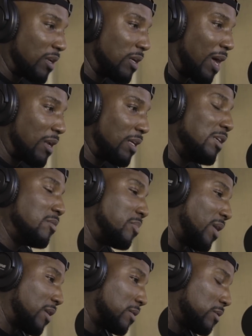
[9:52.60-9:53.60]
how to eat
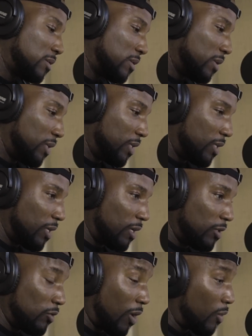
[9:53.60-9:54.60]
better.
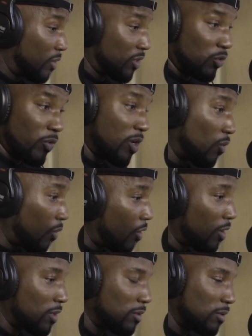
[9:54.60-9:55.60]
I wasn't drinking
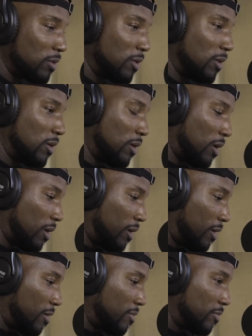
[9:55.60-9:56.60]
water
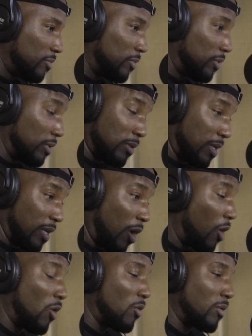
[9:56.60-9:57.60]
um, at
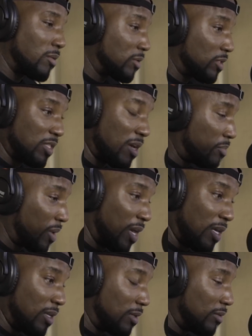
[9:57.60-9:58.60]
all. I was
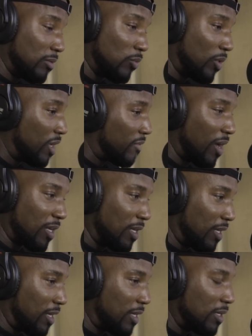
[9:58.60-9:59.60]
champagne and whatever I can
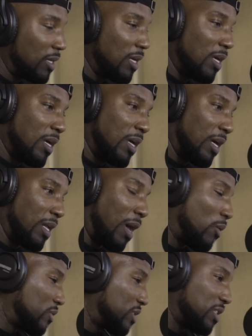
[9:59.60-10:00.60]
get. and
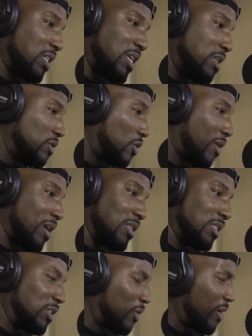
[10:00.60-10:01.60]
I was just eating
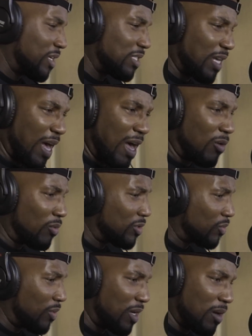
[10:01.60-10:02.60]
crazy
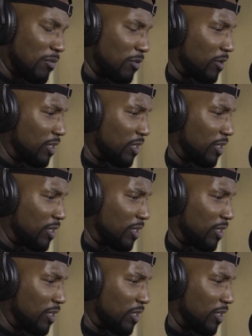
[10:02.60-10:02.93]
hours, whatever.